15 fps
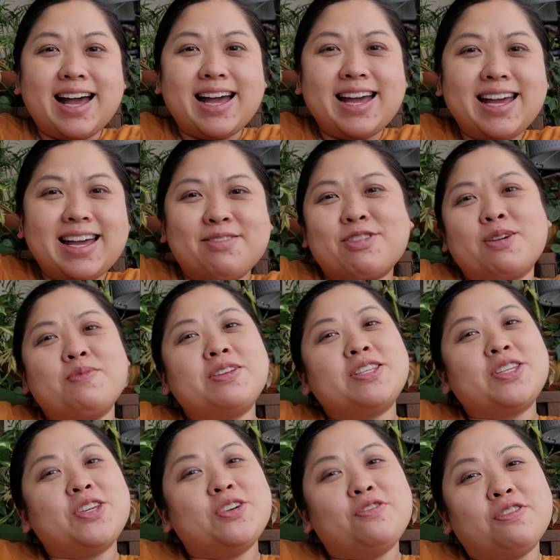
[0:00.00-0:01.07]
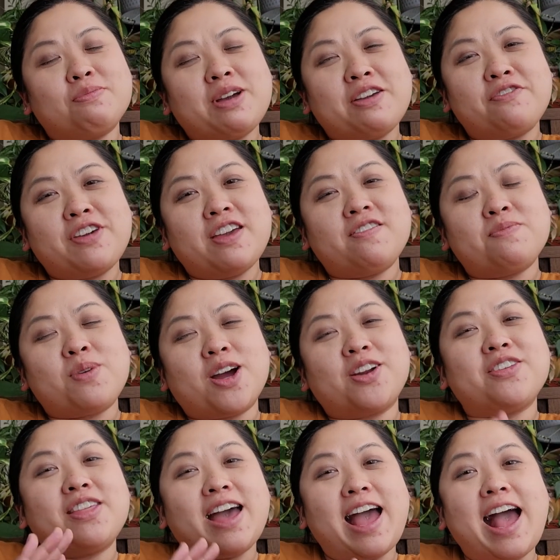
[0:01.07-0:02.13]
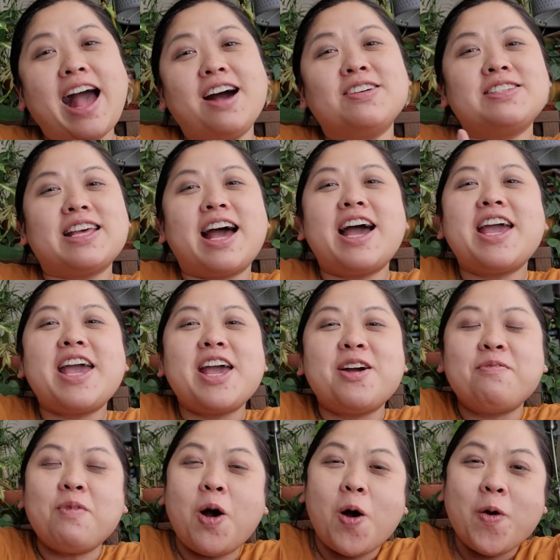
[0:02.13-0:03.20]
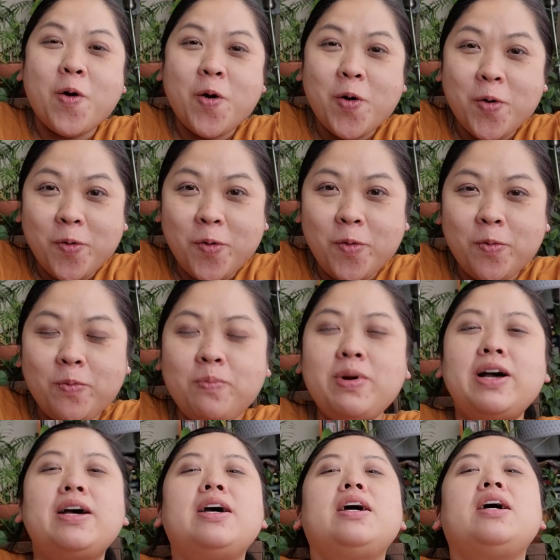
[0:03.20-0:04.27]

Hi, I'm coming to you from my favorite part of the house. I am home.